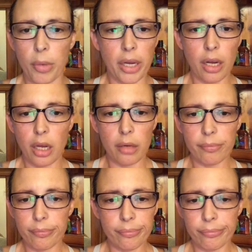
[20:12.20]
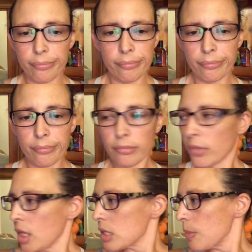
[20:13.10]
Oh my god.
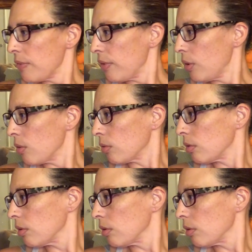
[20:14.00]
That's my phone.